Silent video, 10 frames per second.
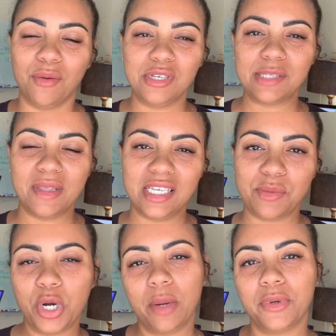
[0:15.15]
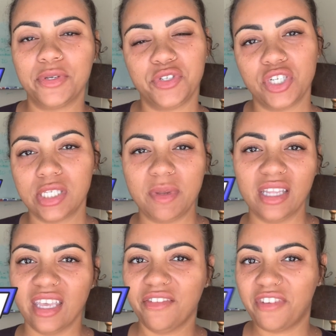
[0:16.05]
We spend these morning brews just spending
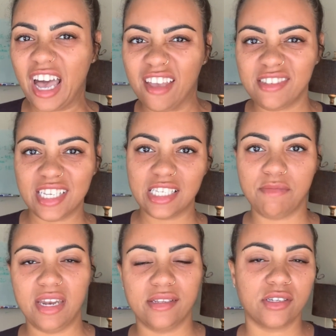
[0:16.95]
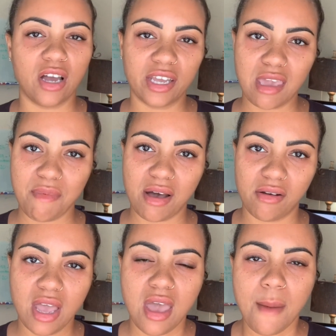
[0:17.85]
like 5-6 minutes talking
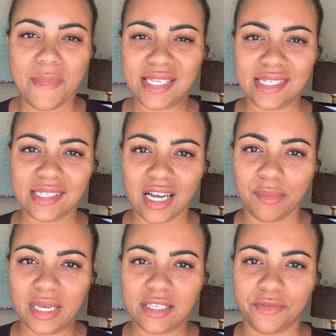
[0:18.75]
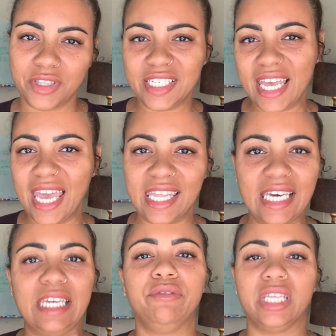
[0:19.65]
about business topics for the day
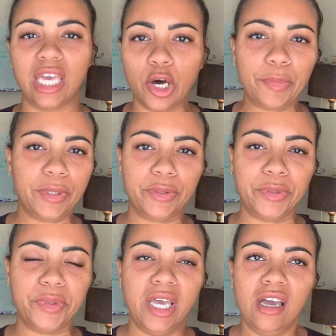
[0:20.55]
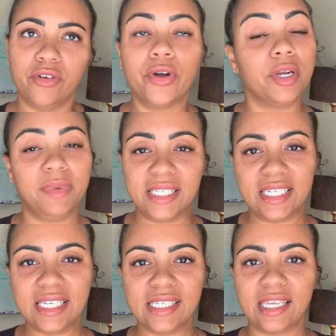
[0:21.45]
that can really help you grow your
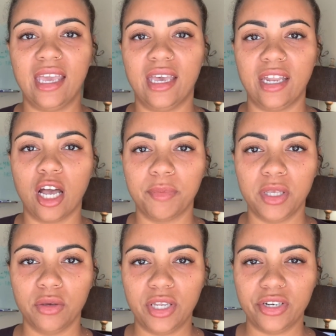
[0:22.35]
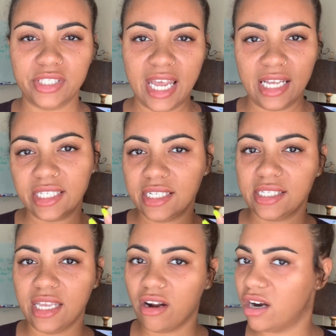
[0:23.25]
business and help you in your
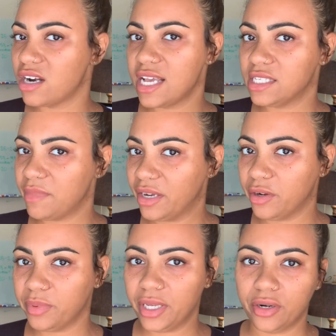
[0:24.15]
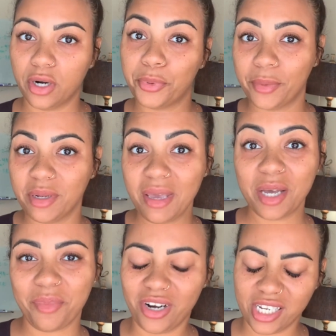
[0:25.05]
talent and art as a microblader or permanent
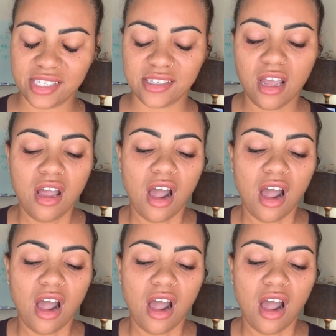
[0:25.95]
makeup artist.